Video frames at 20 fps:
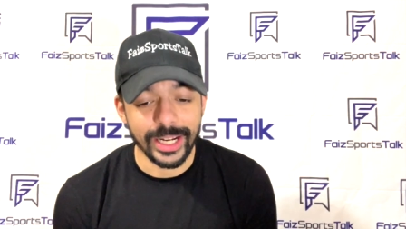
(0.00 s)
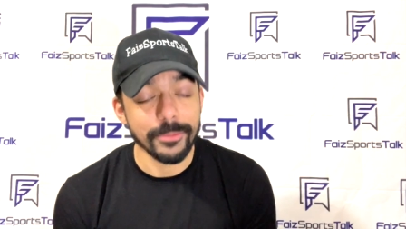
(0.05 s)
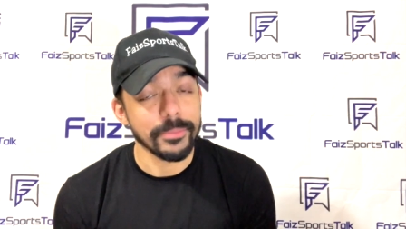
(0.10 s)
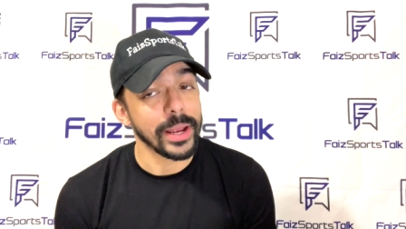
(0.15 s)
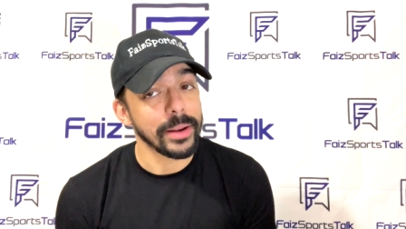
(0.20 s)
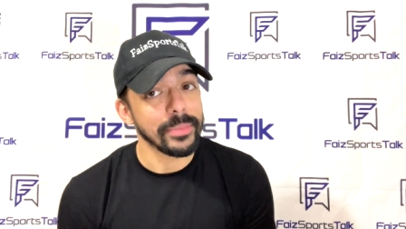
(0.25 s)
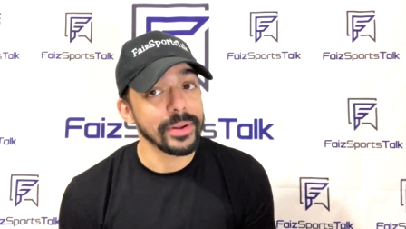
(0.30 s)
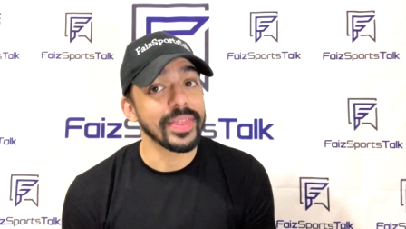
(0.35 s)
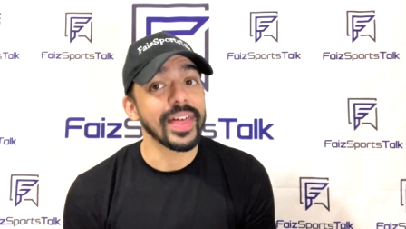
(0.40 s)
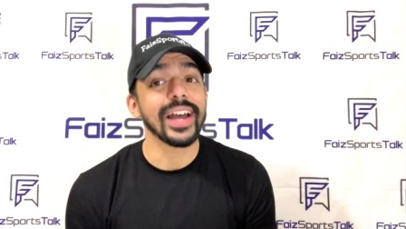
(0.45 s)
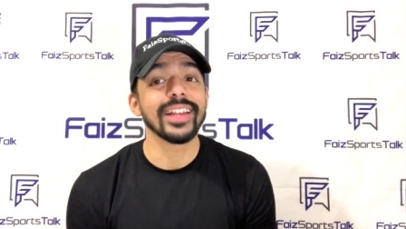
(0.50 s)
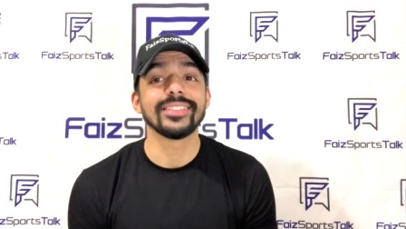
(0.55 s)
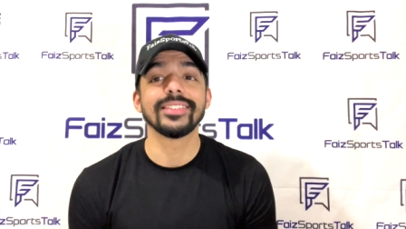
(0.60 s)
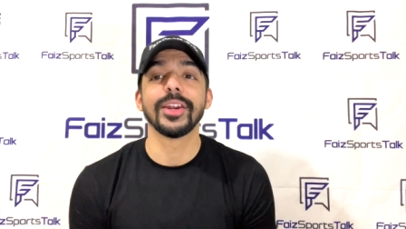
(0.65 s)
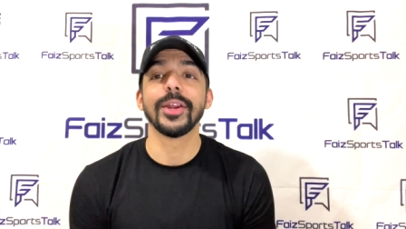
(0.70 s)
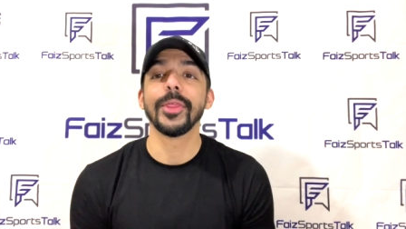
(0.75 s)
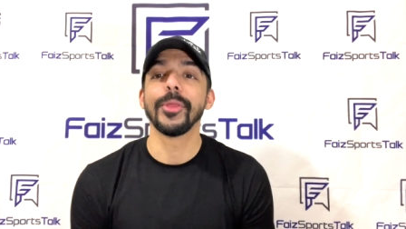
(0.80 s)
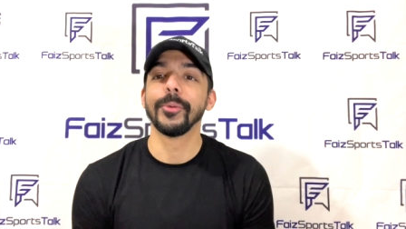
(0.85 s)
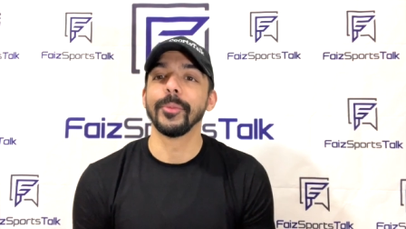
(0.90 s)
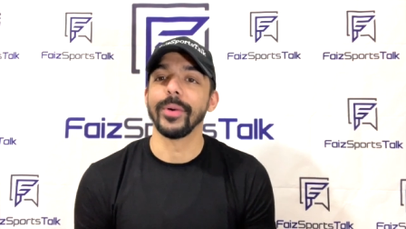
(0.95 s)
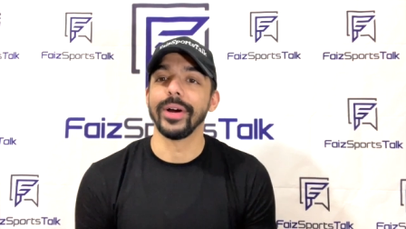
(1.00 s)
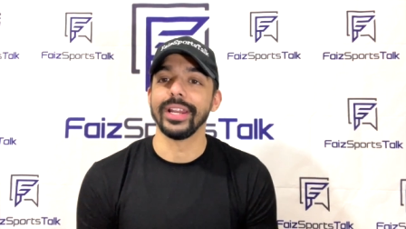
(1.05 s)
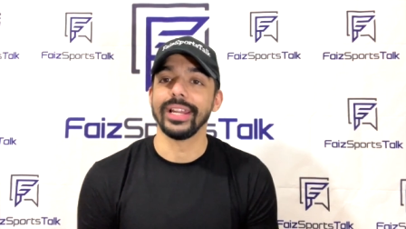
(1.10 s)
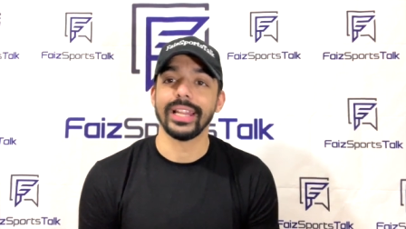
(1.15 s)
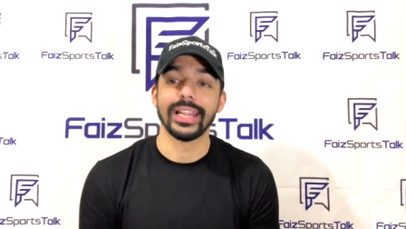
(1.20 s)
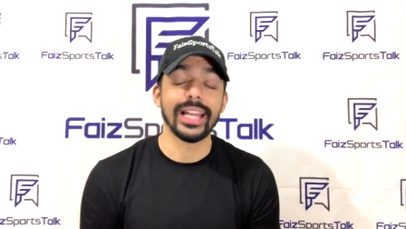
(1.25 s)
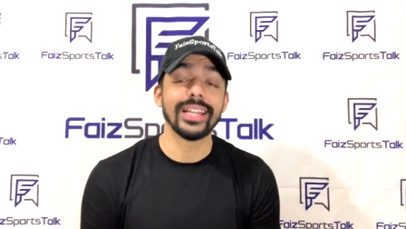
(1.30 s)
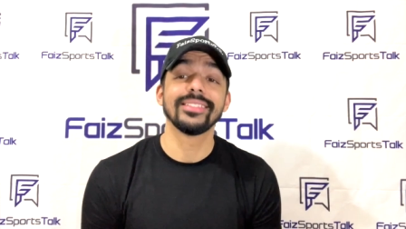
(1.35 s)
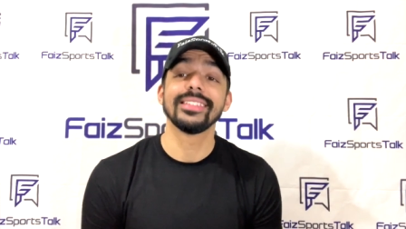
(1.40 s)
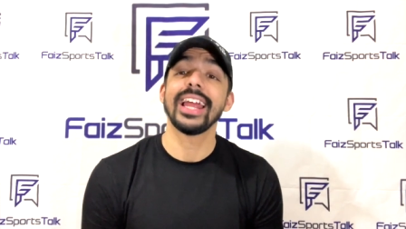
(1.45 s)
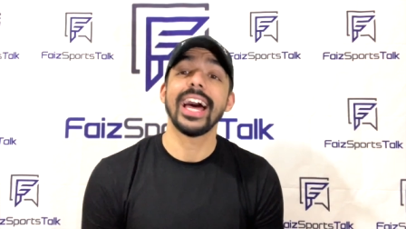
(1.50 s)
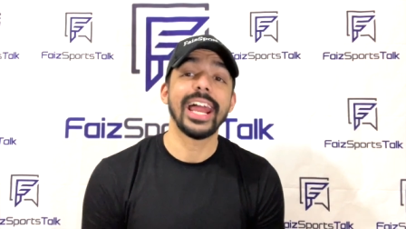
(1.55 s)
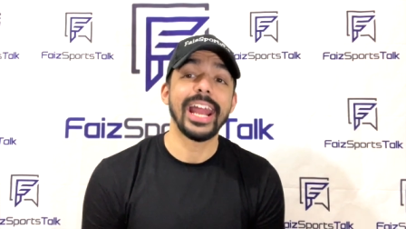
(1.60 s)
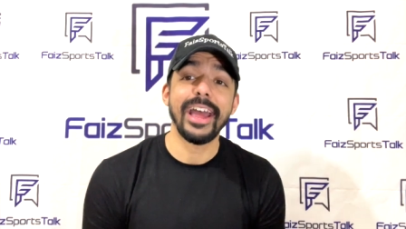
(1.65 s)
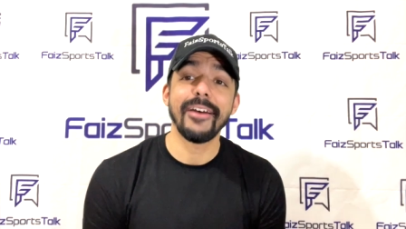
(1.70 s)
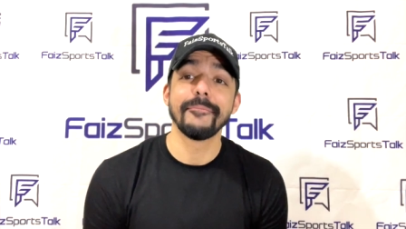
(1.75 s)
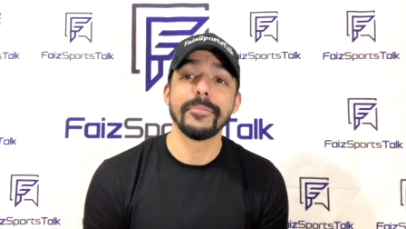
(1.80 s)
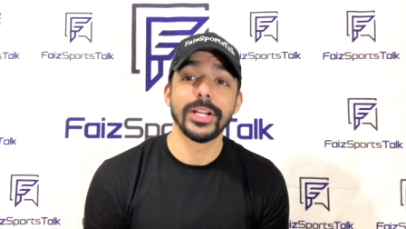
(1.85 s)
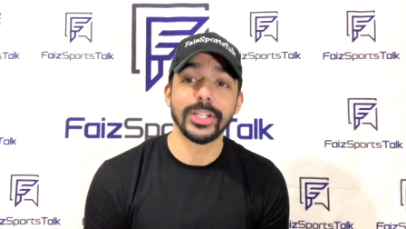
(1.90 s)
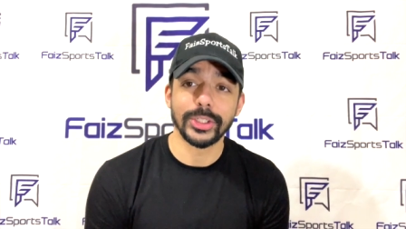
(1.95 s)
maybe that's another one. Let's not
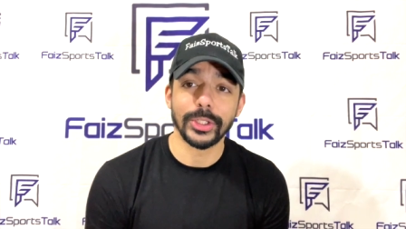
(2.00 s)
have Mitch